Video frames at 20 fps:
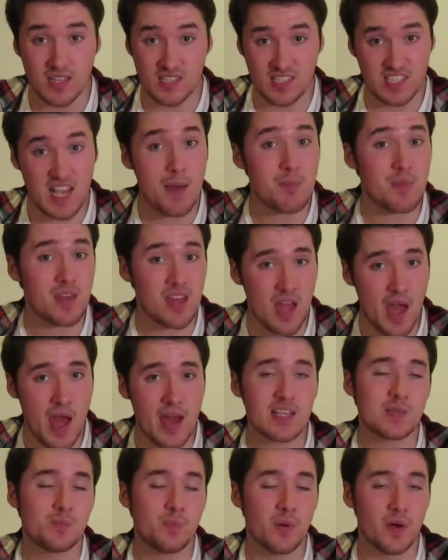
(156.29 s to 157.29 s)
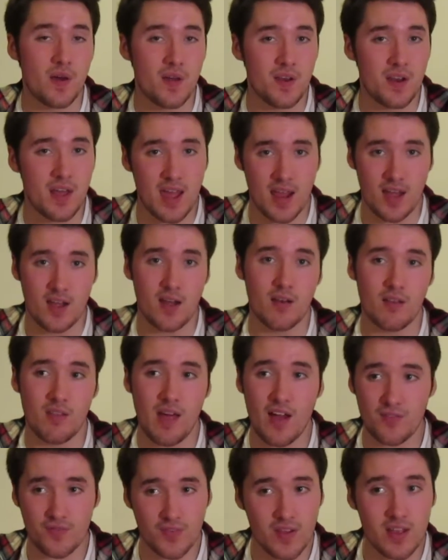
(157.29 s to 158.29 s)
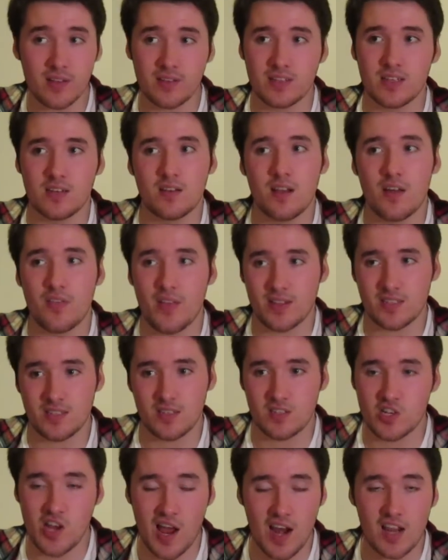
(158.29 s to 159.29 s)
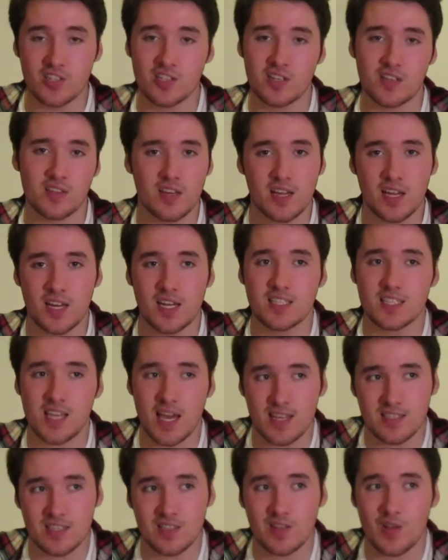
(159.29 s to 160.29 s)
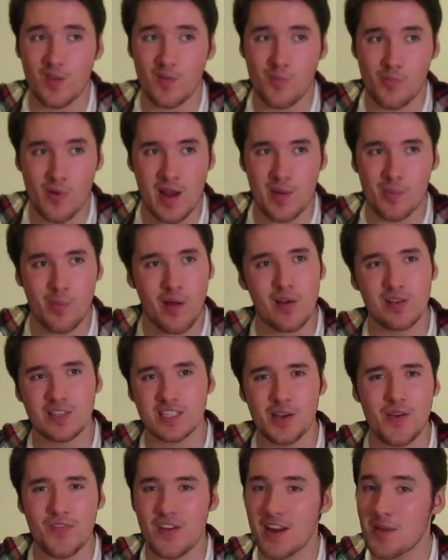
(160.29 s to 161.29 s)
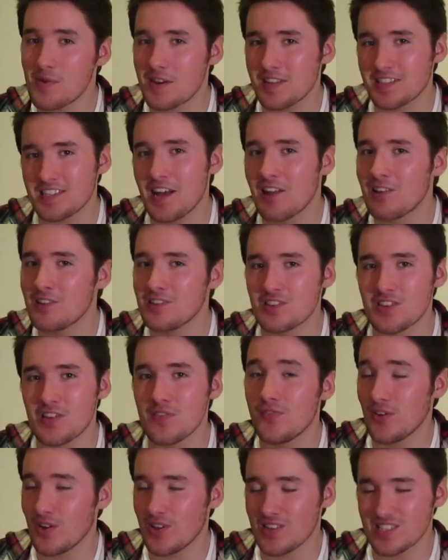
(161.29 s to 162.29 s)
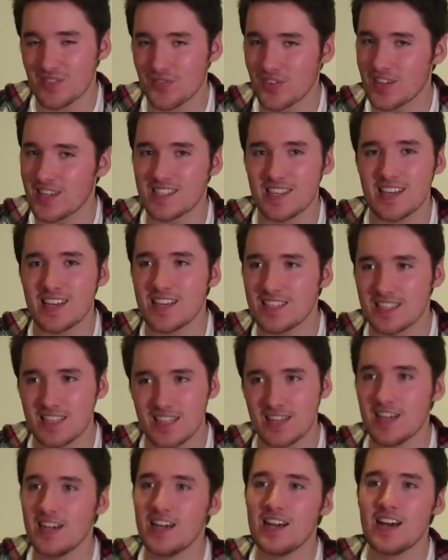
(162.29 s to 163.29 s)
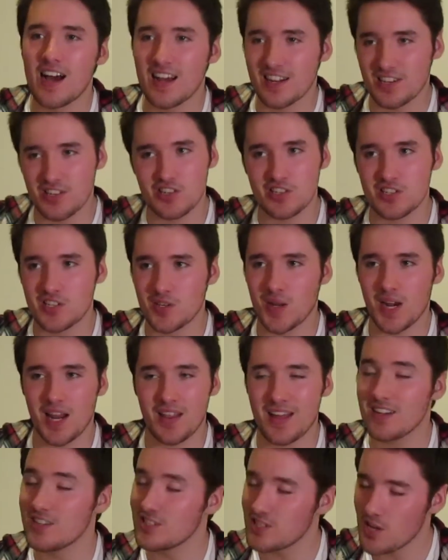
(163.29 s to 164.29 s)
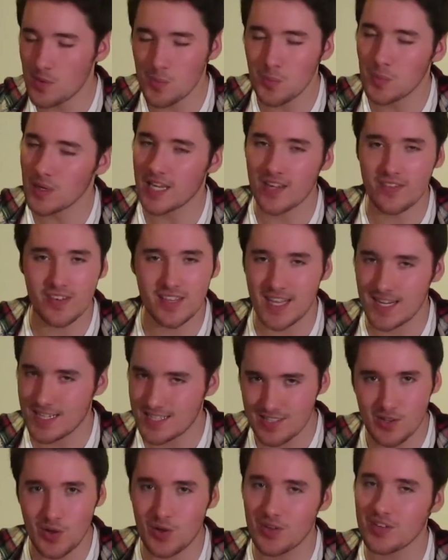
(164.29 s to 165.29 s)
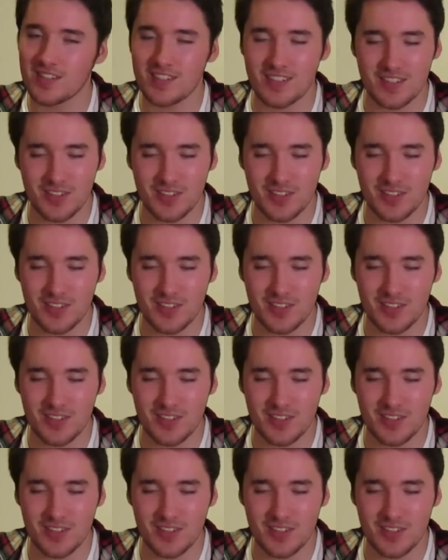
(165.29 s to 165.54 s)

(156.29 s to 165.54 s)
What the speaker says: a semi-expert in that field, and that's a challenging thing, and it takes a lot of brain power. So if anybody tells you that philosophy is easy and you should do it like that, don't believe it. That is not